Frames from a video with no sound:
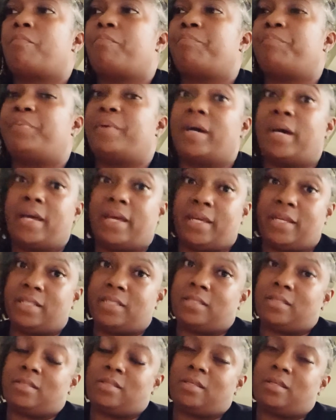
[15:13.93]
but
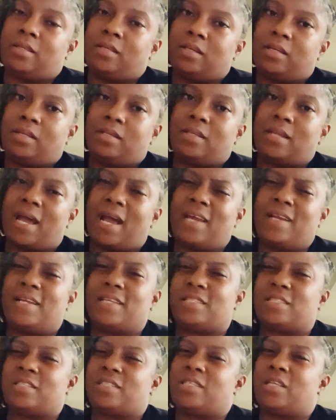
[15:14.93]
not
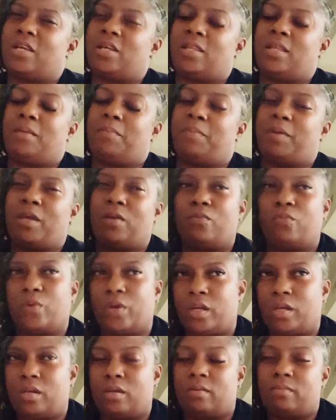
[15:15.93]
necessarily big
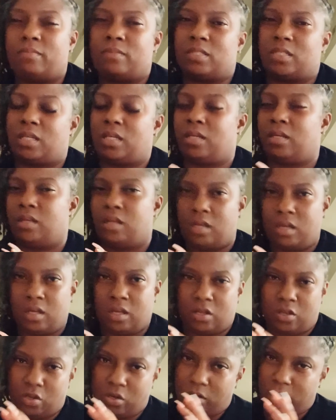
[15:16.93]
rims and
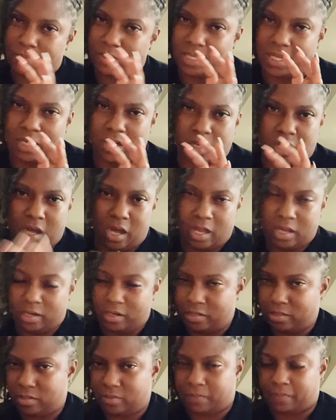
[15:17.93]
you know what I'm saying, the
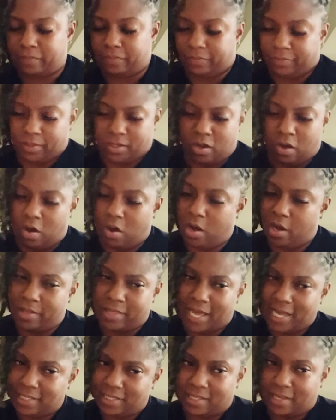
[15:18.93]
colors, all
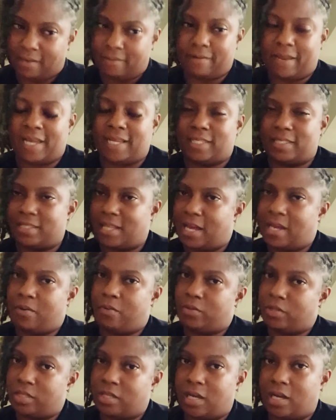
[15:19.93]
that stuff. Like, it's not
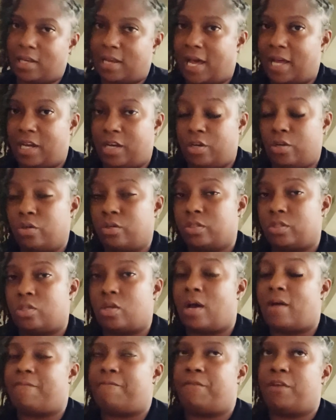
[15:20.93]
a lot of those. So
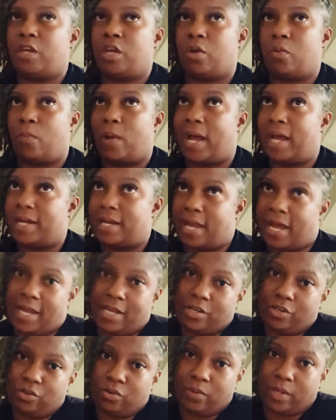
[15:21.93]
I figured, why
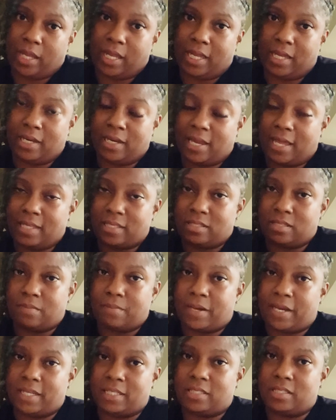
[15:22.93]
not do it and let
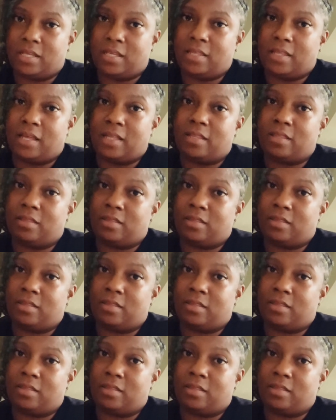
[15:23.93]
somebody see that